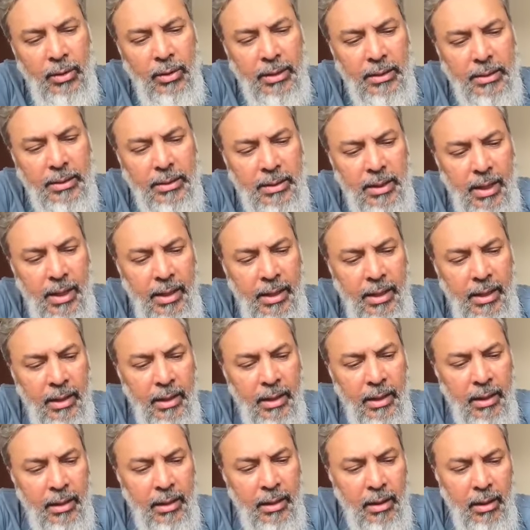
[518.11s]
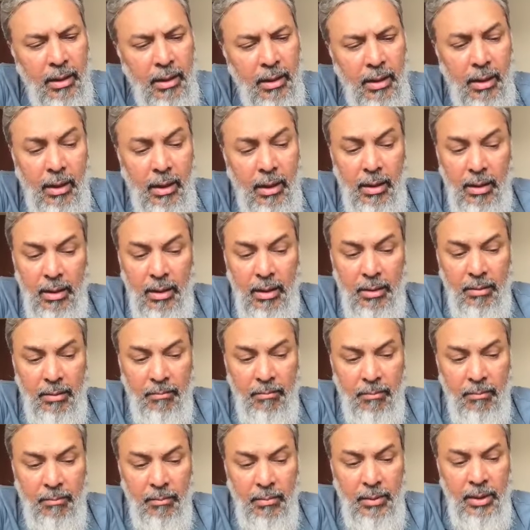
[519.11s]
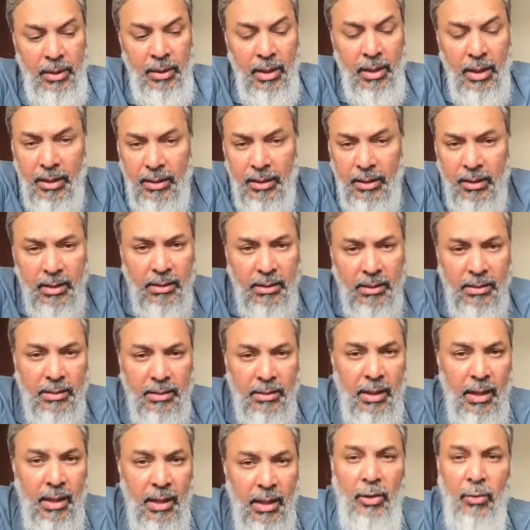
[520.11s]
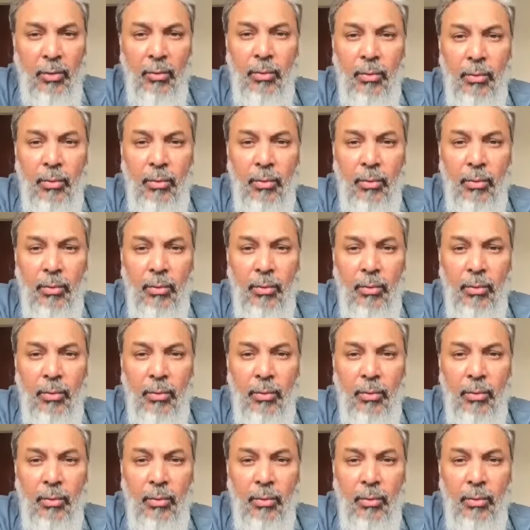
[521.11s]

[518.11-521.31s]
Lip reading: Or they'll say, learn this